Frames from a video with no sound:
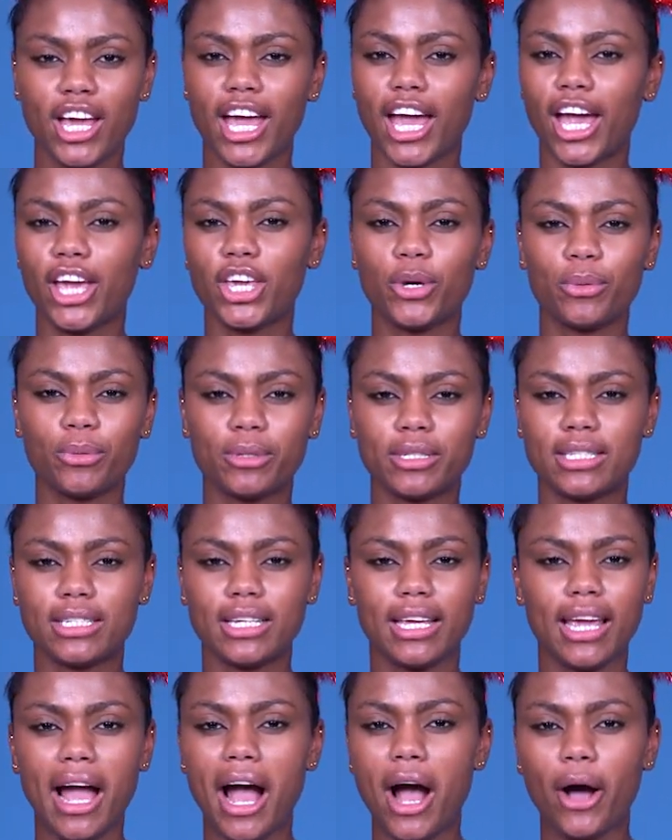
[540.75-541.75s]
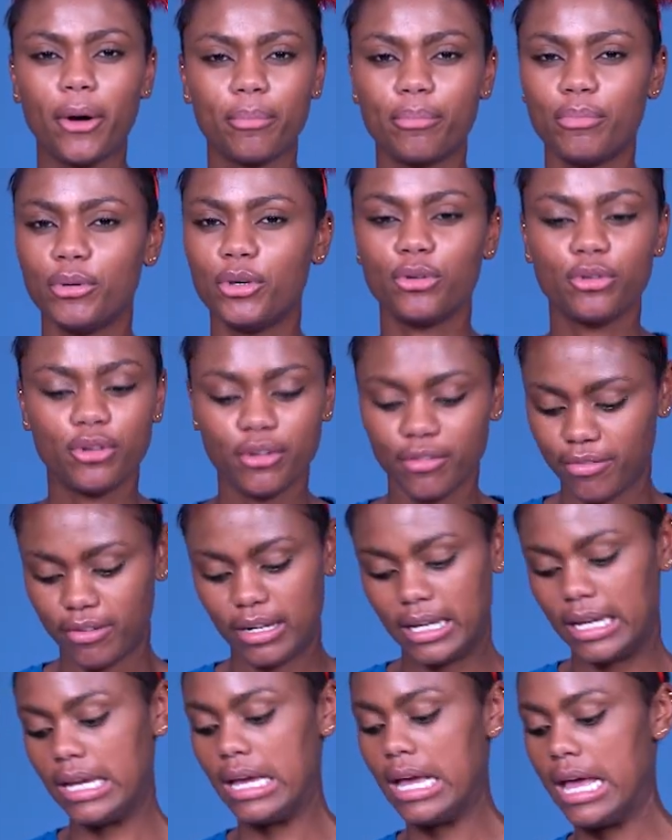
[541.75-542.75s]
and you will see how
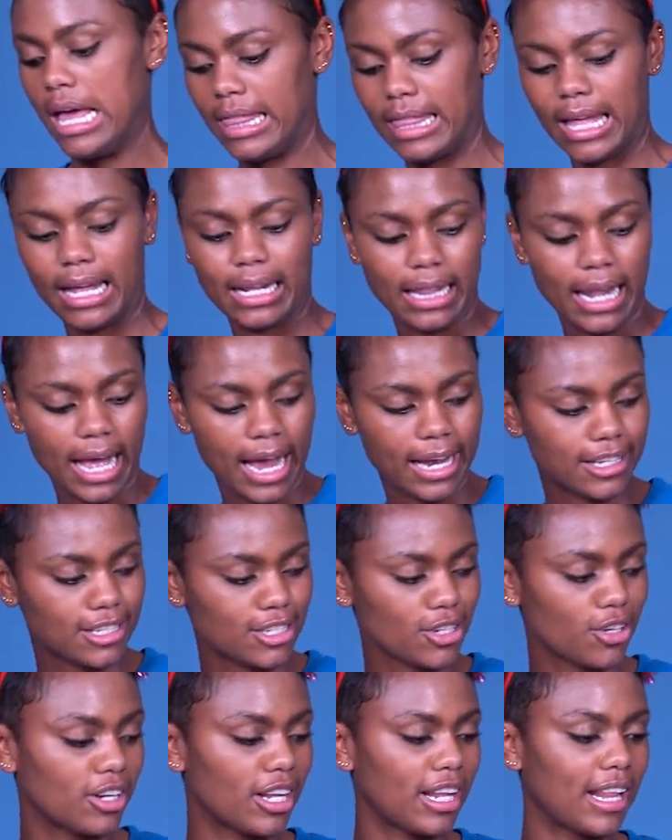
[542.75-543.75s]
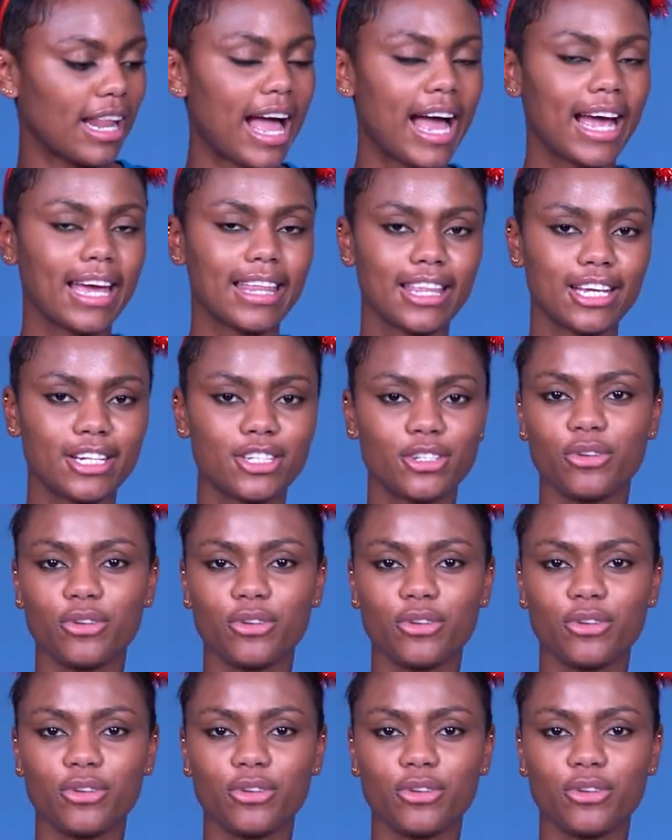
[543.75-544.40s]
beautifully that line is gonna lie there to